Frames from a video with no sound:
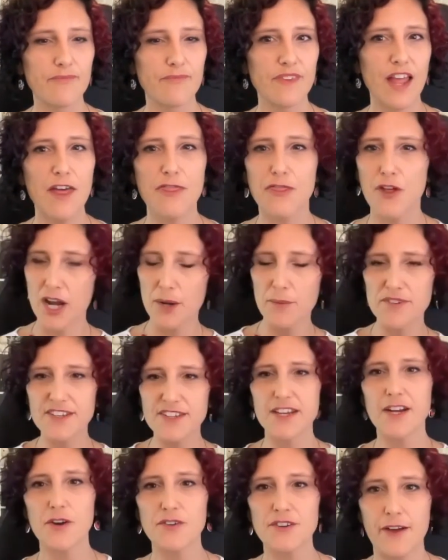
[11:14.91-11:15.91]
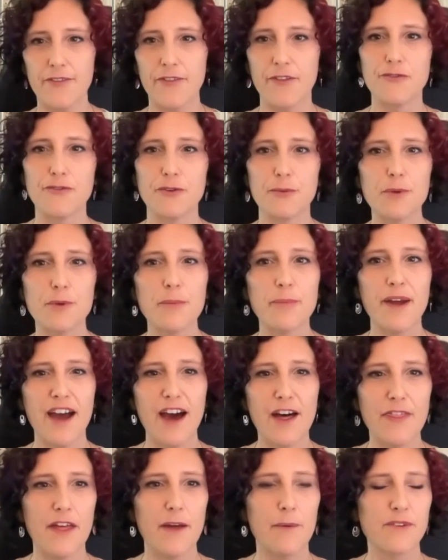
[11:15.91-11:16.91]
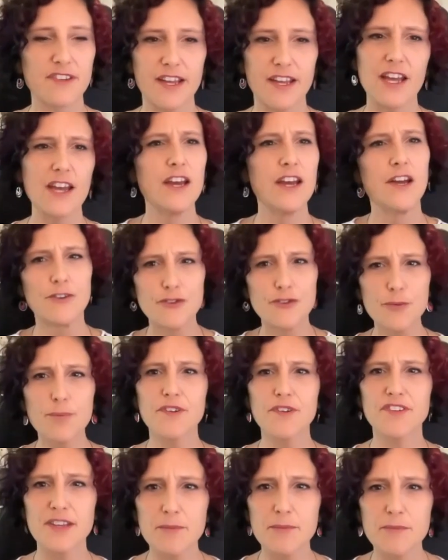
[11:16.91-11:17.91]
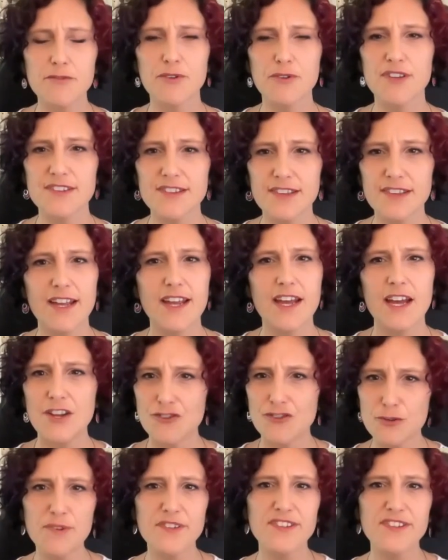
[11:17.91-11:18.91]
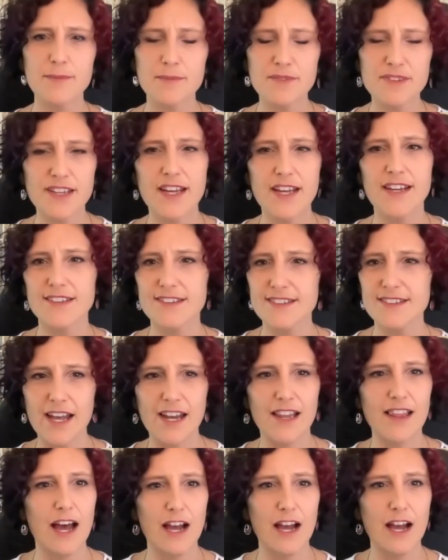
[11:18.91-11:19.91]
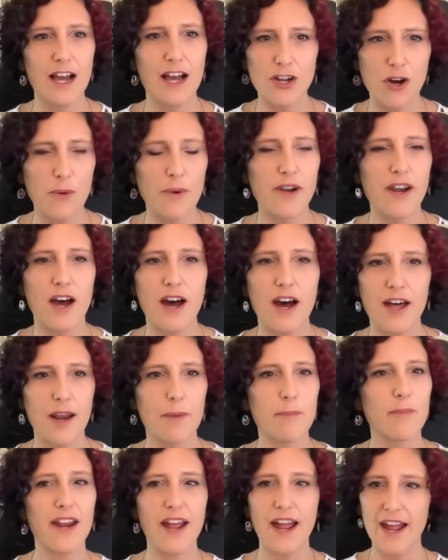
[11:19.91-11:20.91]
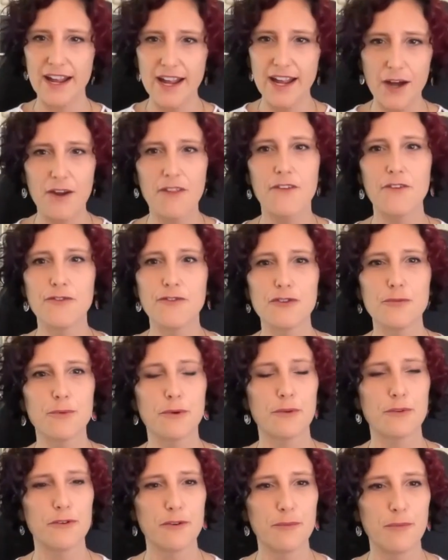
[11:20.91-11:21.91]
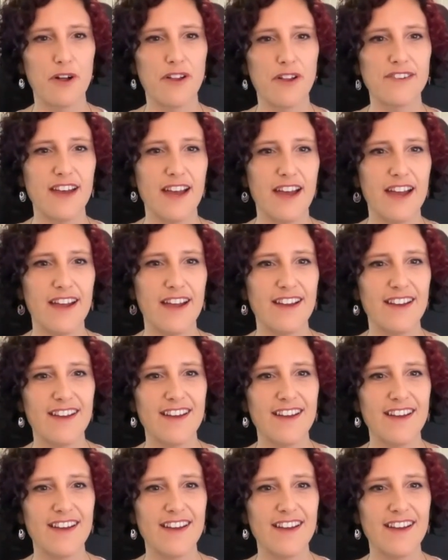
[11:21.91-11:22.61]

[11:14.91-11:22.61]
I thought I was going to go down the Drupal path. I was like, Drupal seems re- like Drupal seems like it's got a lot going on. I'm going to hang out in the Drupal room all day.